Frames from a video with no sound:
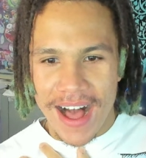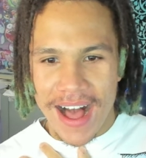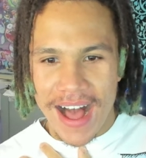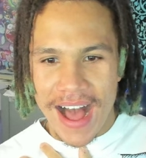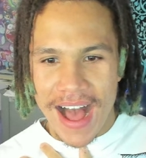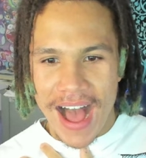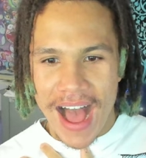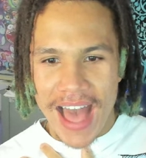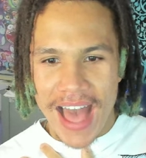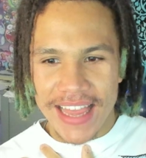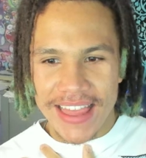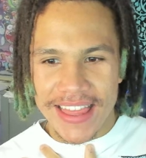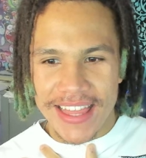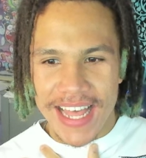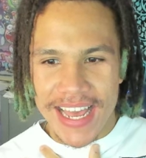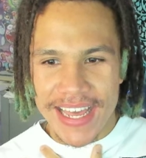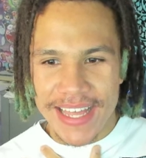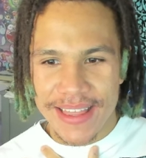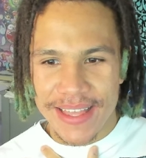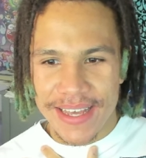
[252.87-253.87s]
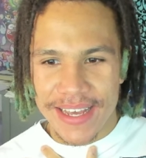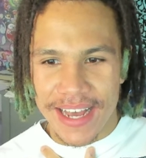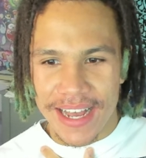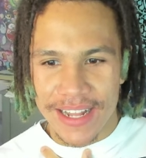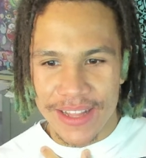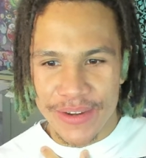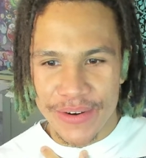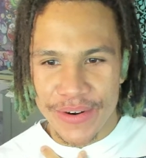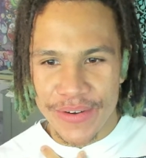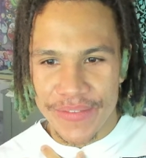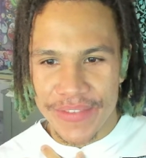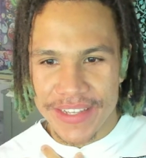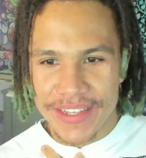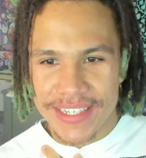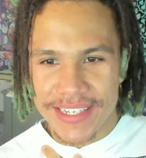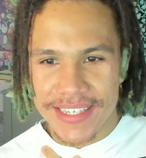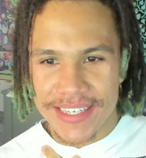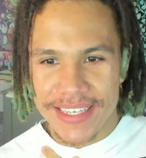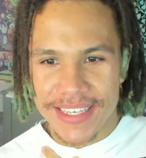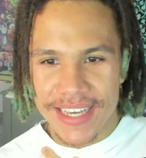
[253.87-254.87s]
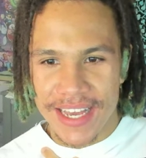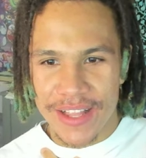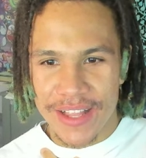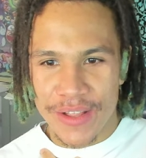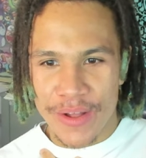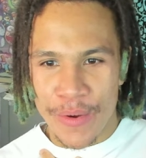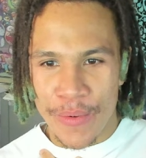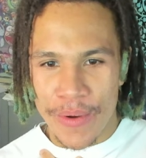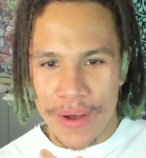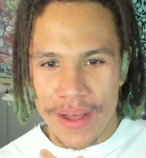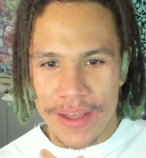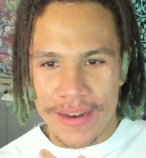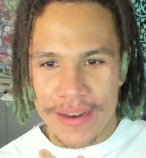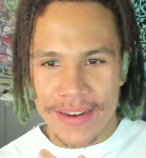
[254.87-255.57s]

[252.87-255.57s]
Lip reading: I like the color of this yellow one.